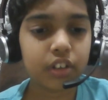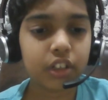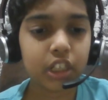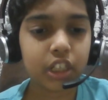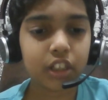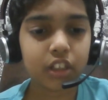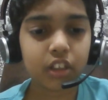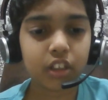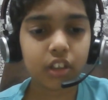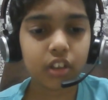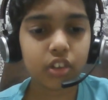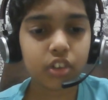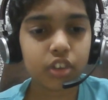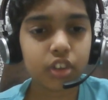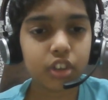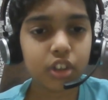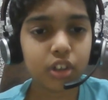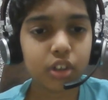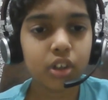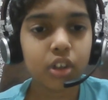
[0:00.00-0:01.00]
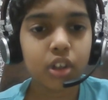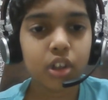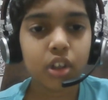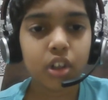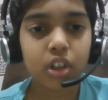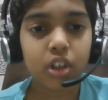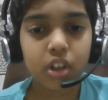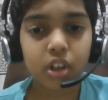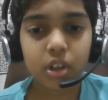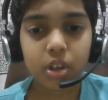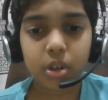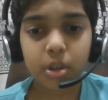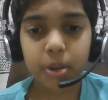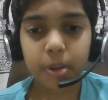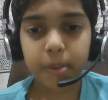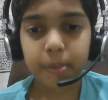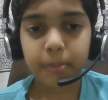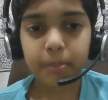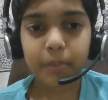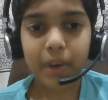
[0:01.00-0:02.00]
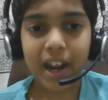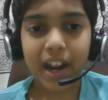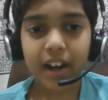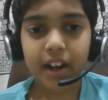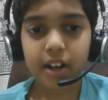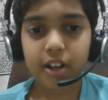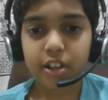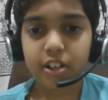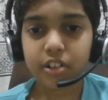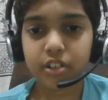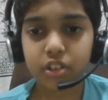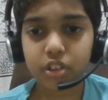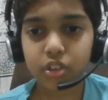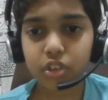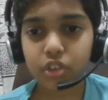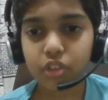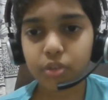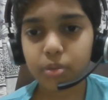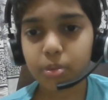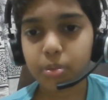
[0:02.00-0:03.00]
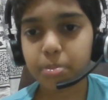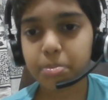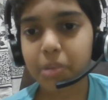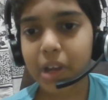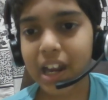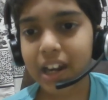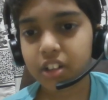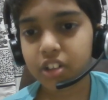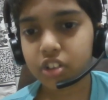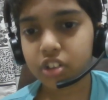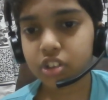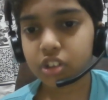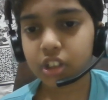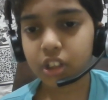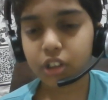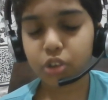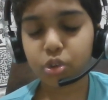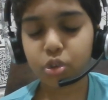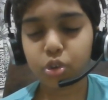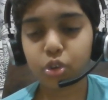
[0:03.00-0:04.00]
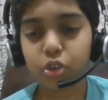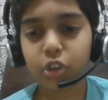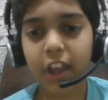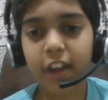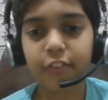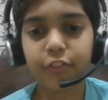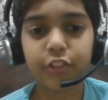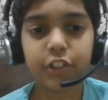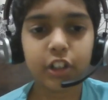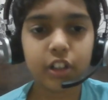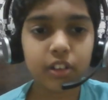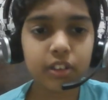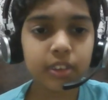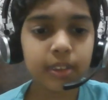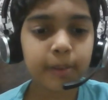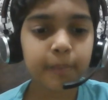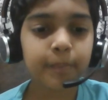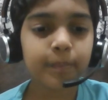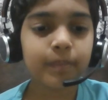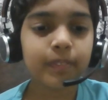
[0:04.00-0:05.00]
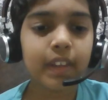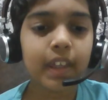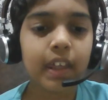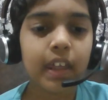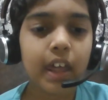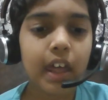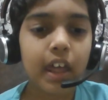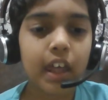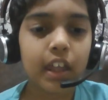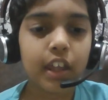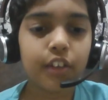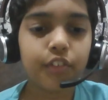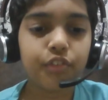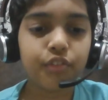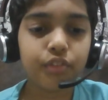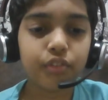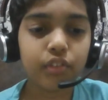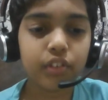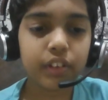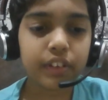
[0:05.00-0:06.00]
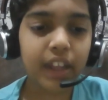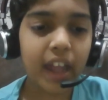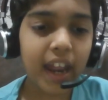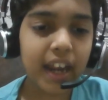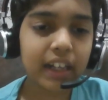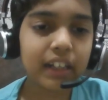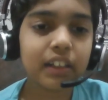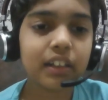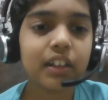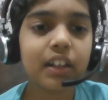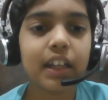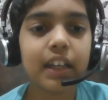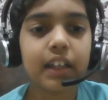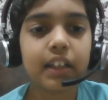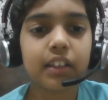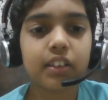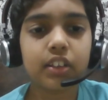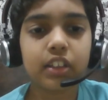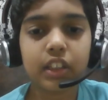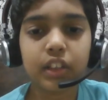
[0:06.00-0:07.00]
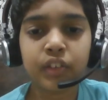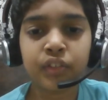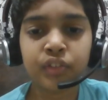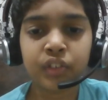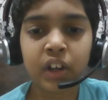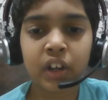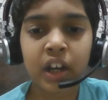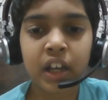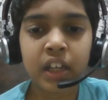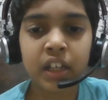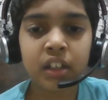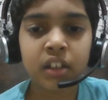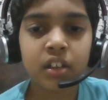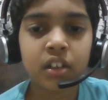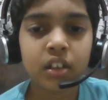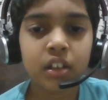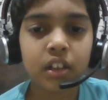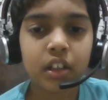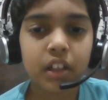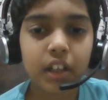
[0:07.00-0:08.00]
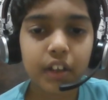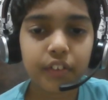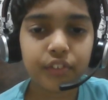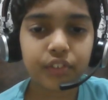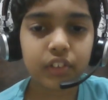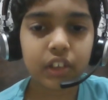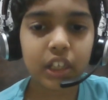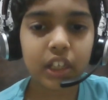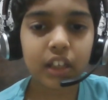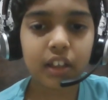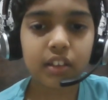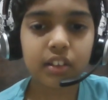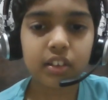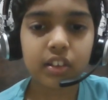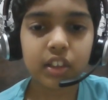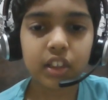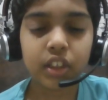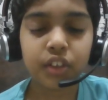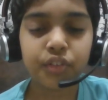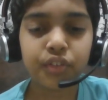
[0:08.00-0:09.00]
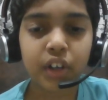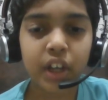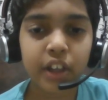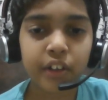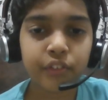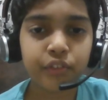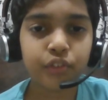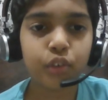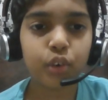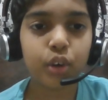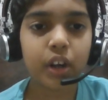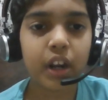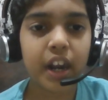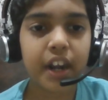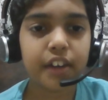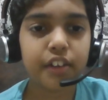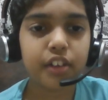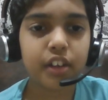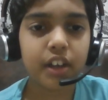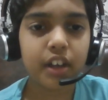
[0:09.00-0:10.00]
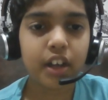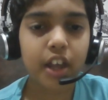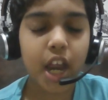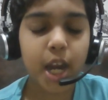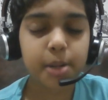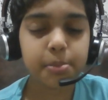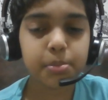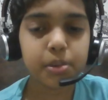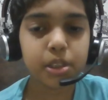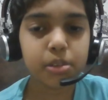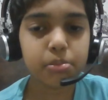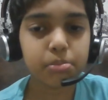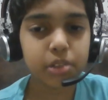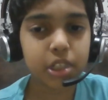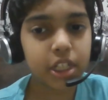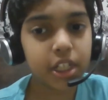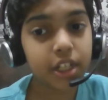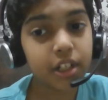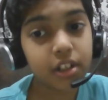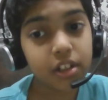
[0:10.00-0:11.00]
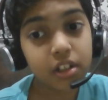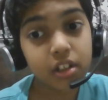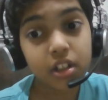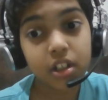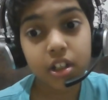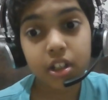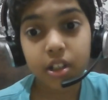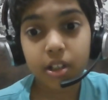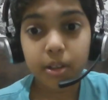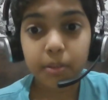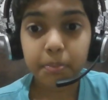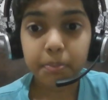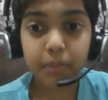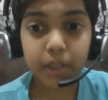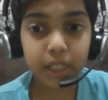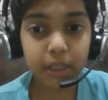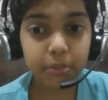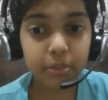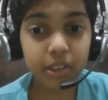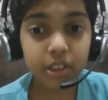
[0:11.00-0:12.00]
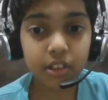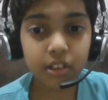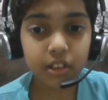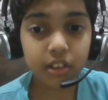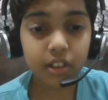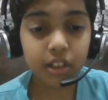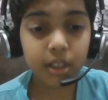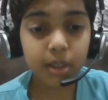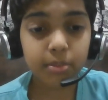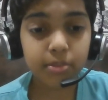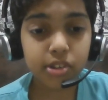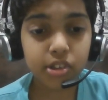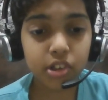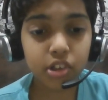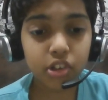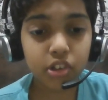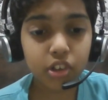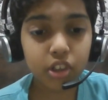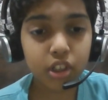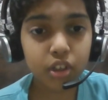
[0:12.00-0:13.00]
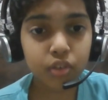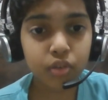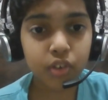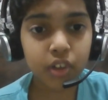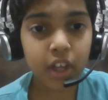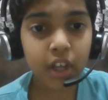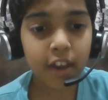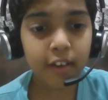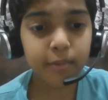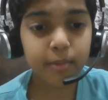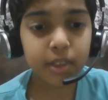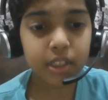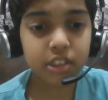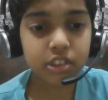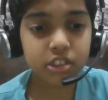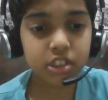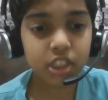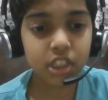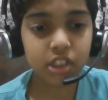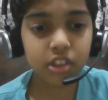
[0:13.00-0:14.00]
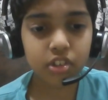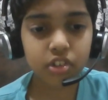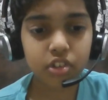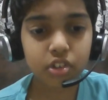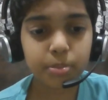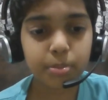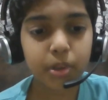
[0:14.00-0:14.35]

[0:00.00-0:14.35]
Taking is the baddest thing you could have done. If knight takes c5, f takes c5, f4 had been played, maybe the game's result would have been changed.